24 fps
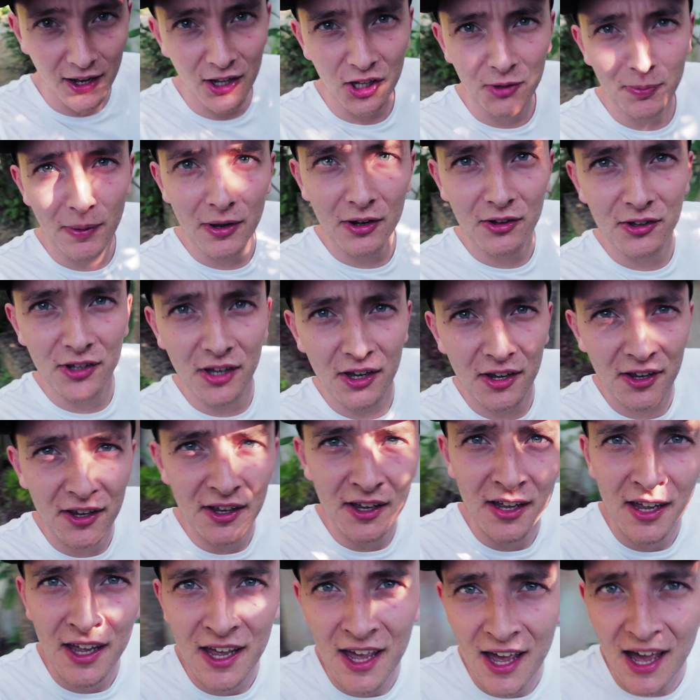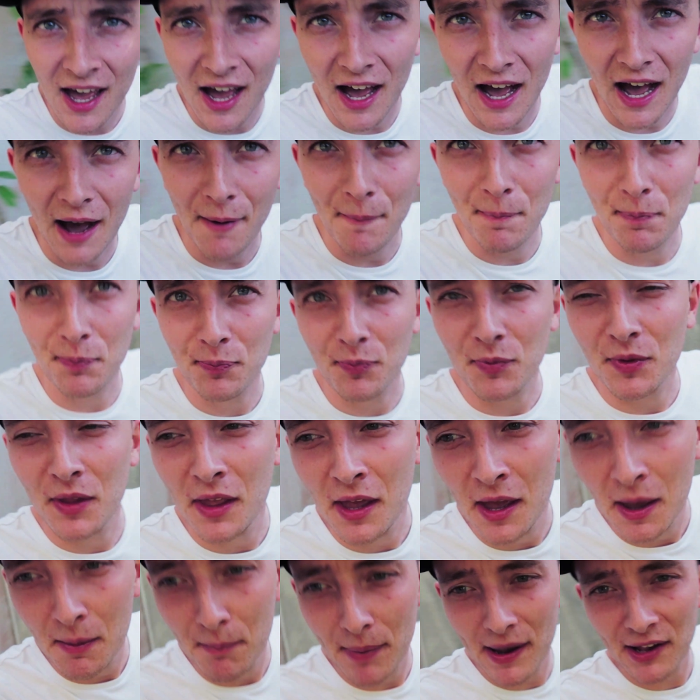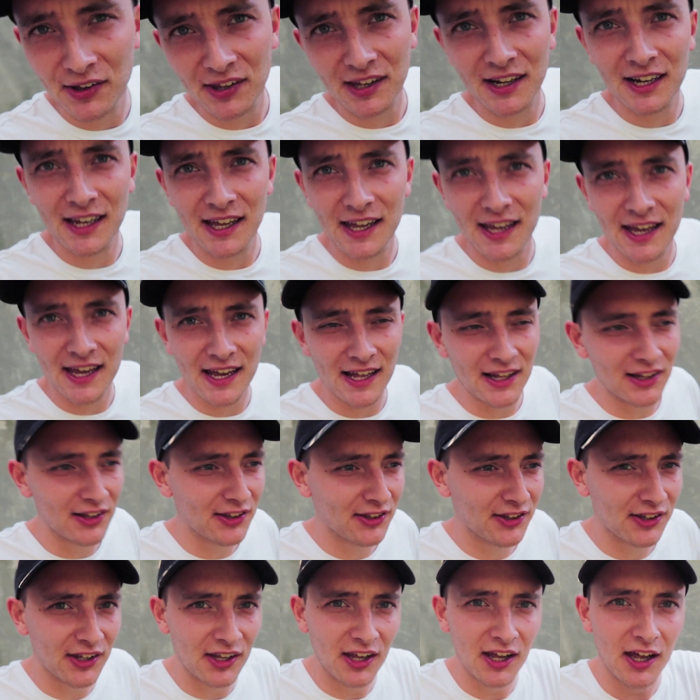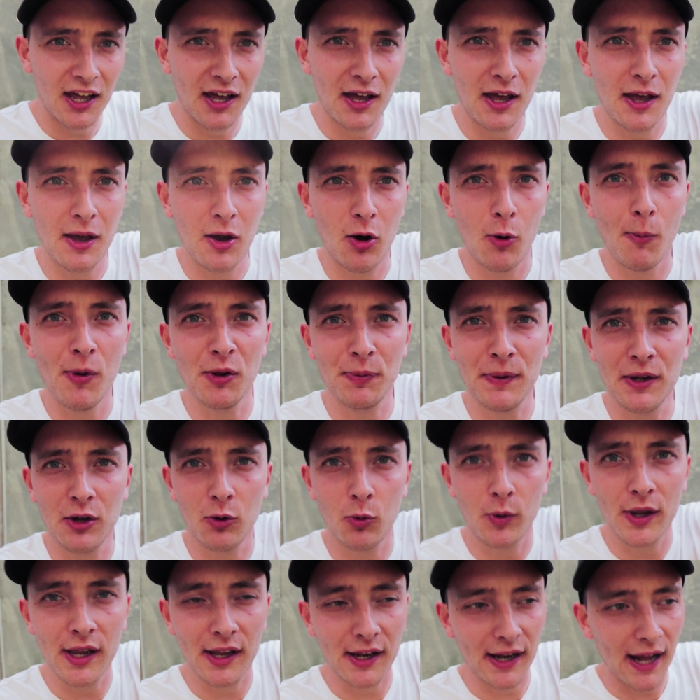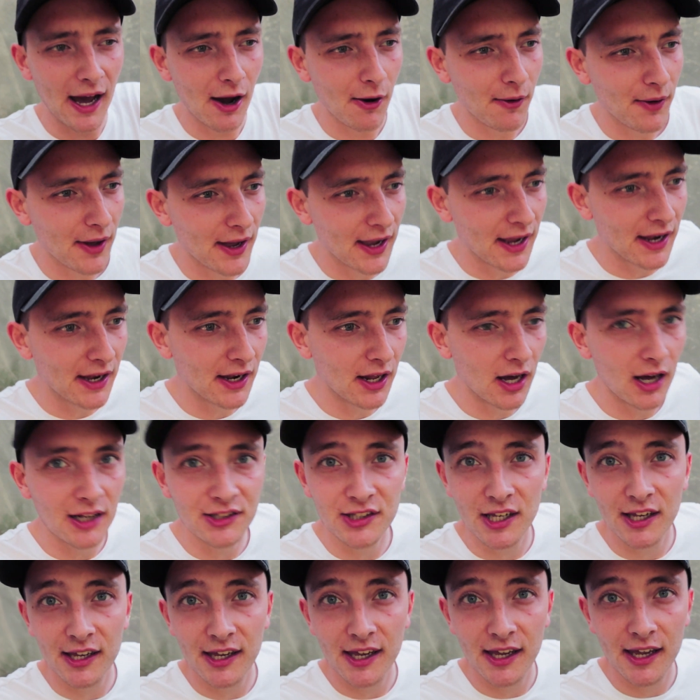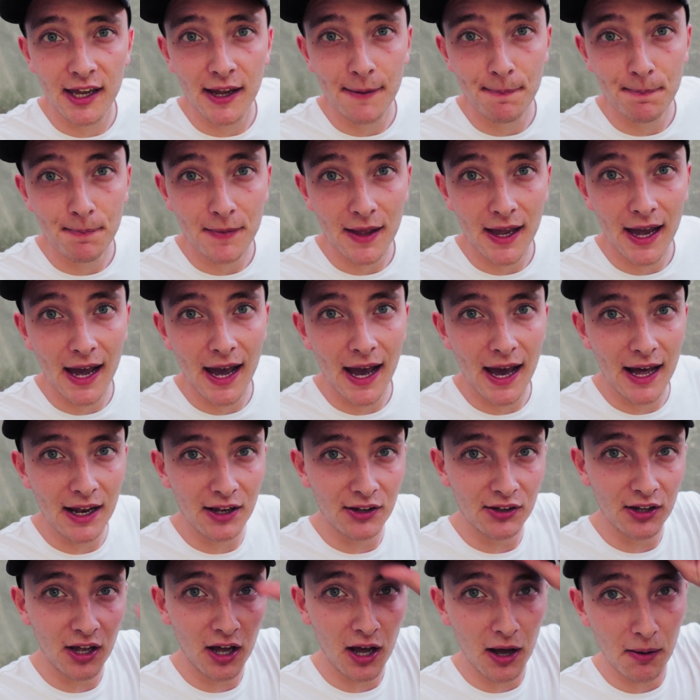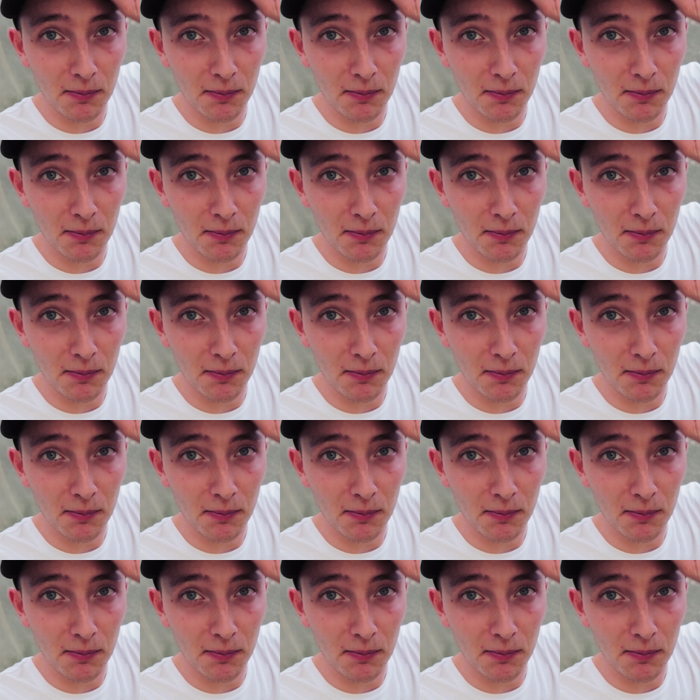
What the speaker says: last spoke to you. Basically, it's almost been a week now in Senggigi, and